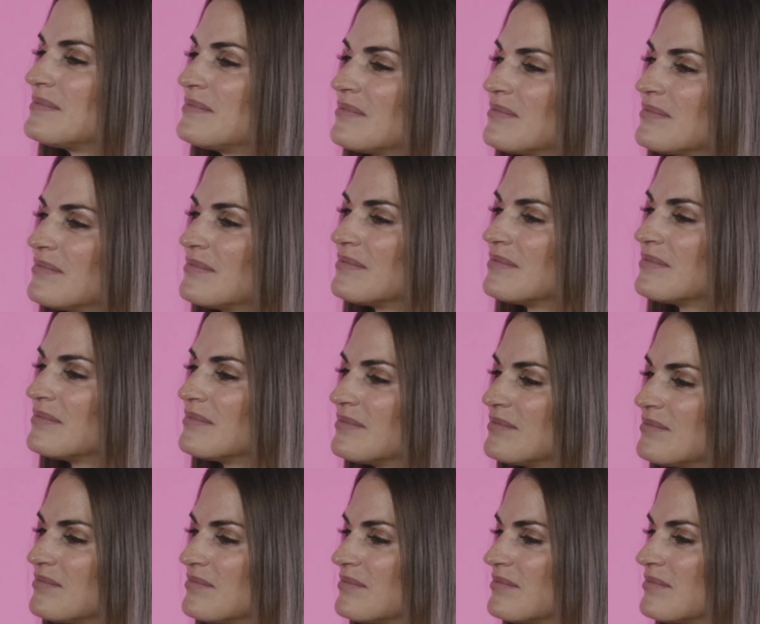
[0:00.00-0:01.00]

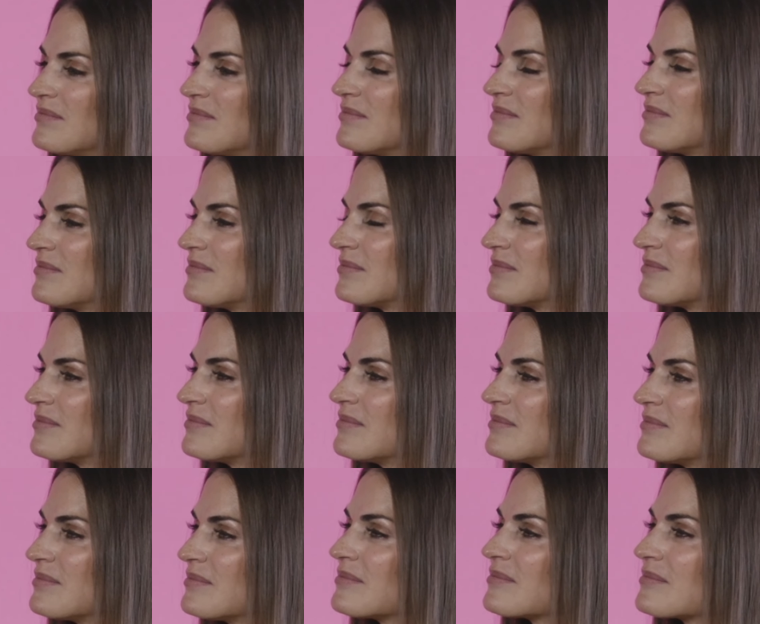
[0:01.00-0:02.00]

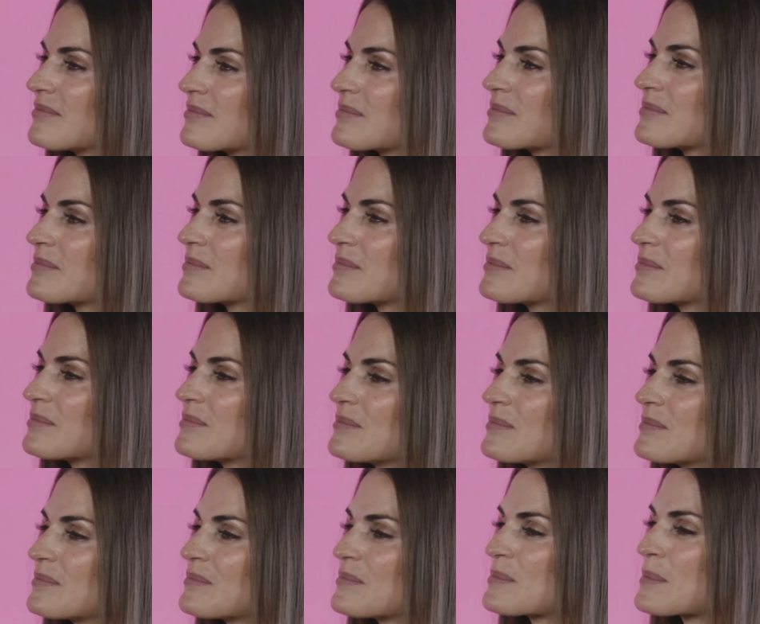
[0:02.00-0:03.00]

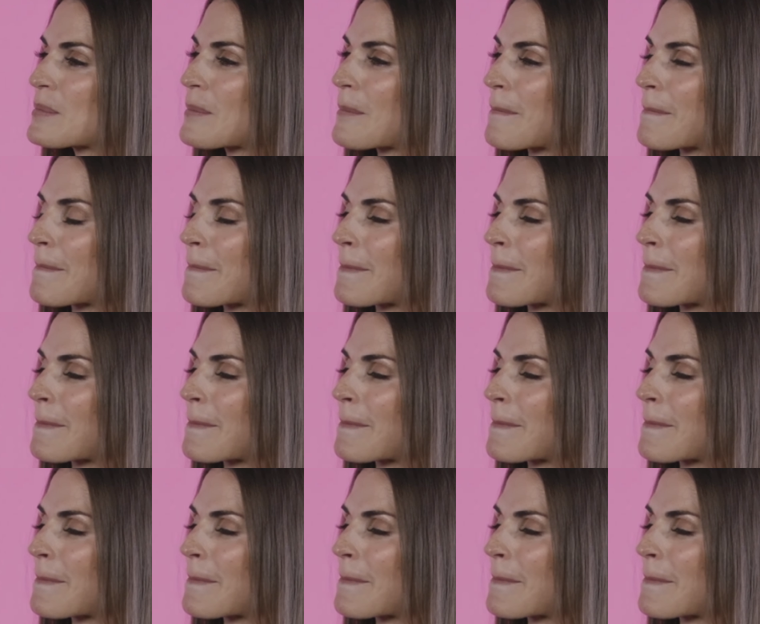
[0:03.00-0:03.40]
(silent)